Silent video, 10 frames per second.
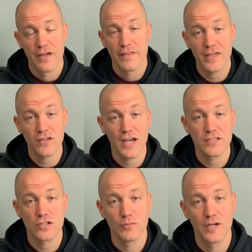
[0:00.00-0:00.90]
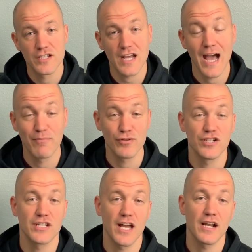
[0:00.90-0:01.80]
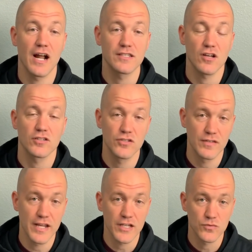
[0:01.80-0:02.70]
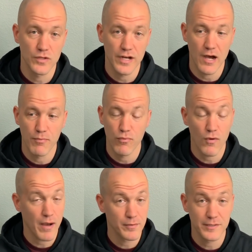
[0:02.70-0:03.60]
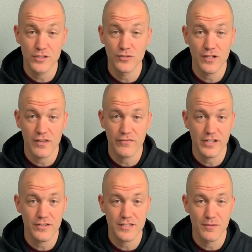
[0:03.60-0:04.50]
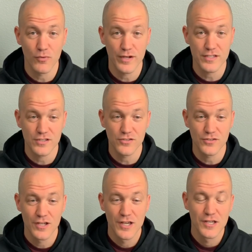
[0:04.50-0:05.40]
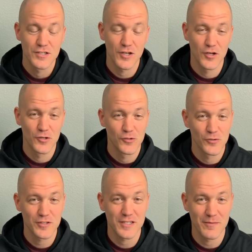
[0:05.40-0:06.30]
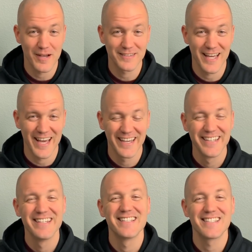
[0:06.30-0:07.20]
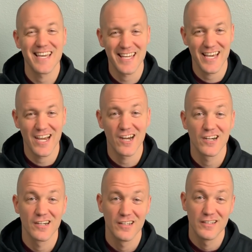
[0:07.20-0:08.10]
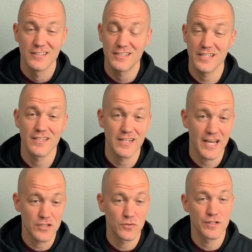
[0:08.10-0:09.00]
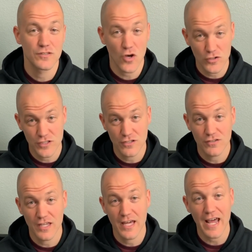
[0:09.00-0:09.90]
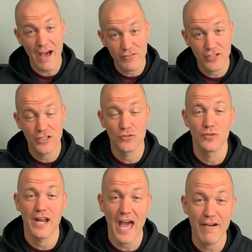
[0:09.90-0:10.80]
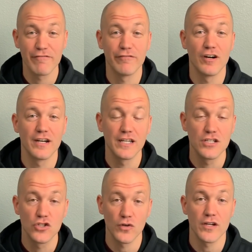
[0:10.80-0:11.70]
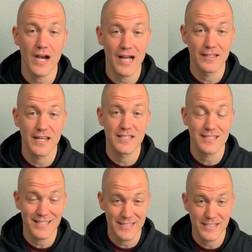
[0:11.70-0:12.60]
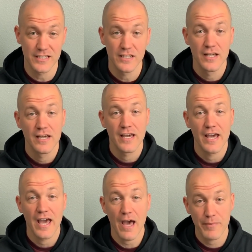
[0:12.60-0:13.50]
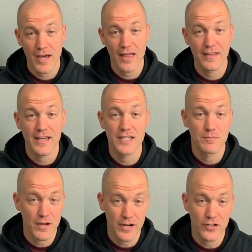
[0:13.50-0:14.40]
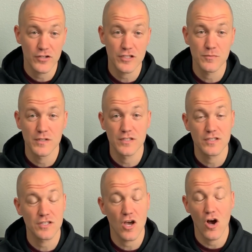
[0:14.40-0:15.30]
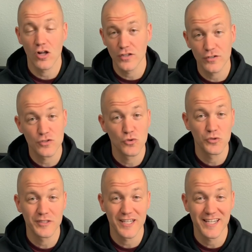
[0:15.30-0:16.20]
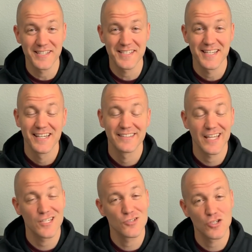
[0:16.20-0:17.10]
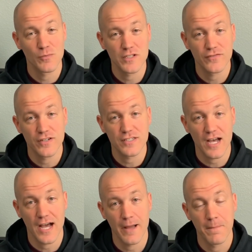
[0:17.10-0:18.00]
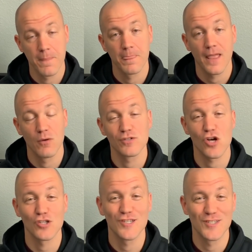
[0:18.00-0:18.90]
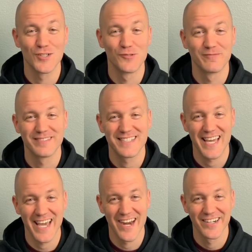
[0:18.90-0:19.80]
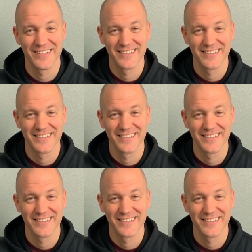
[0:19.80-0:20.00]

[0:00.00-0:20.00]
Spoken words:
Thank you guys so much. I appreciate it. I'll talk to you in the next one. I'll probably do another video at some point soon. So we'll see about that. Take care. See you in the next one. Talk to you then. Have a good one. Have fun. Enjoy your holiday season. Happy holidays. Merry Christmas. All of those cool things. Thank you so much for your time. And we'll talk to you soon. Take care.